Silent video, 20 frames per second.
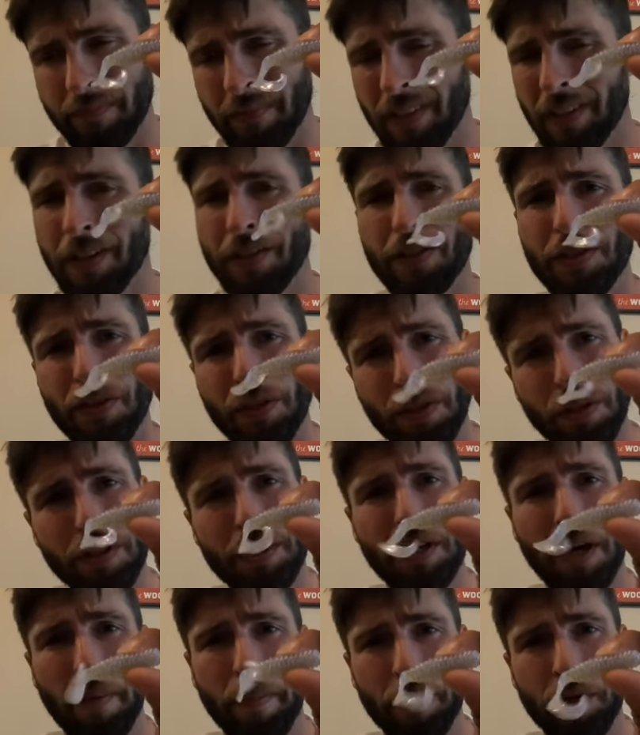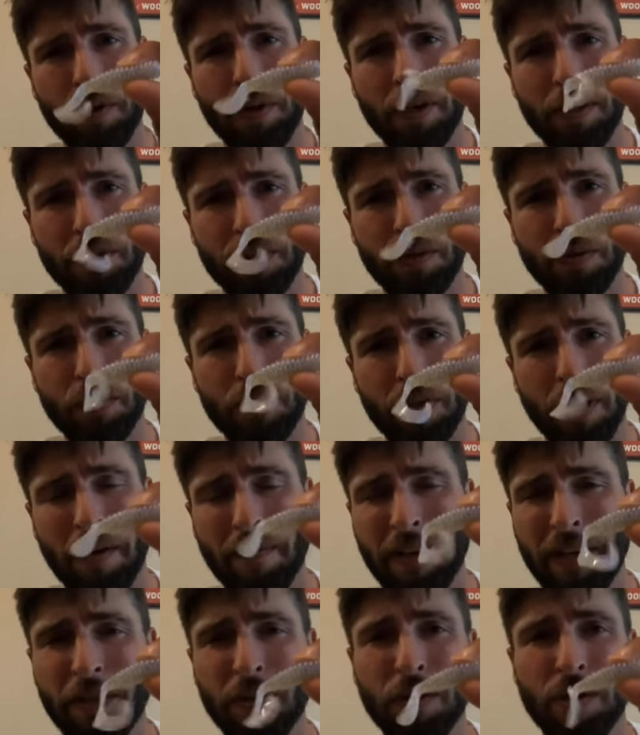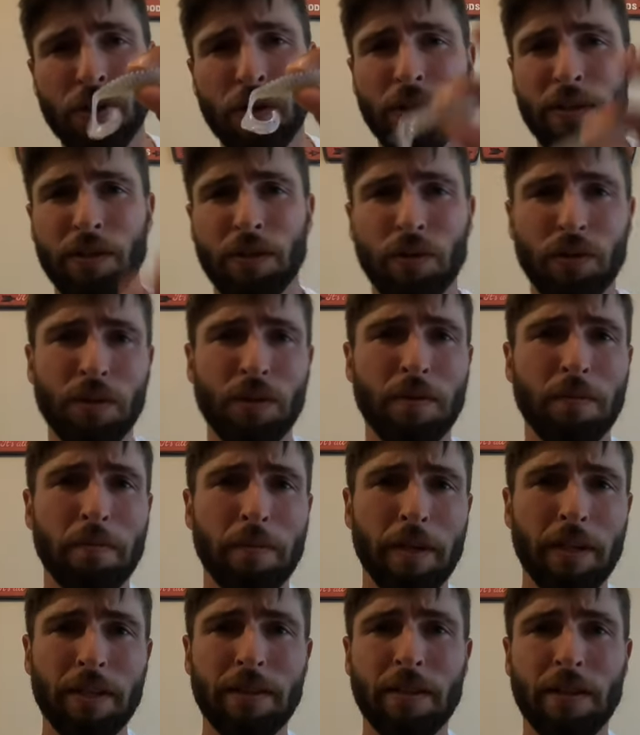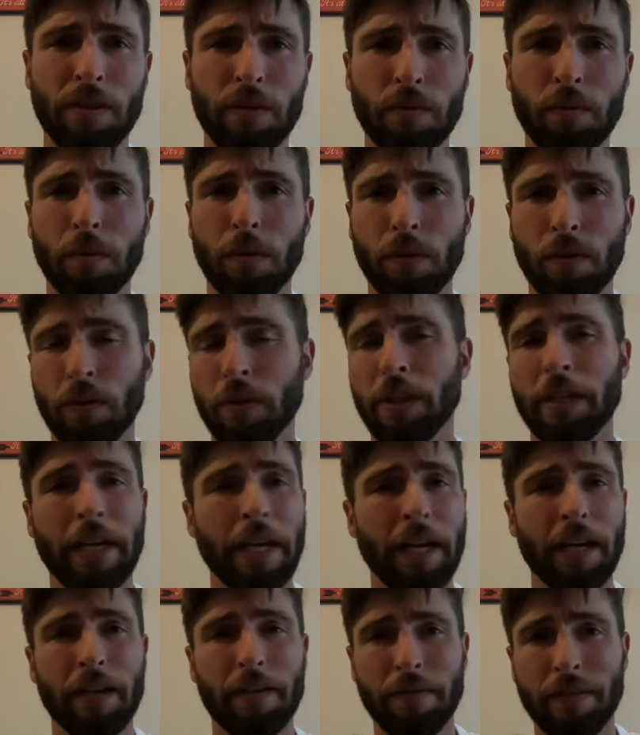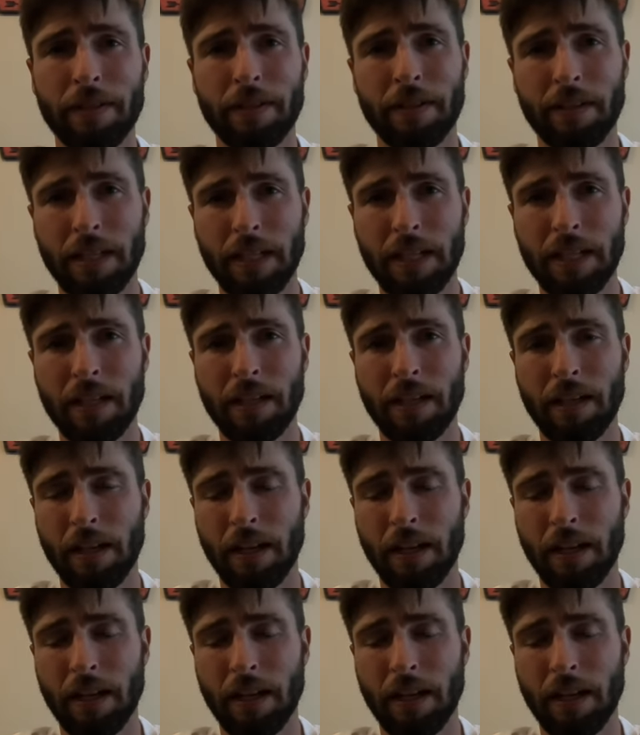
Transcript: it's a good type of translucent. I've had those translucent baits that you literally can't even see,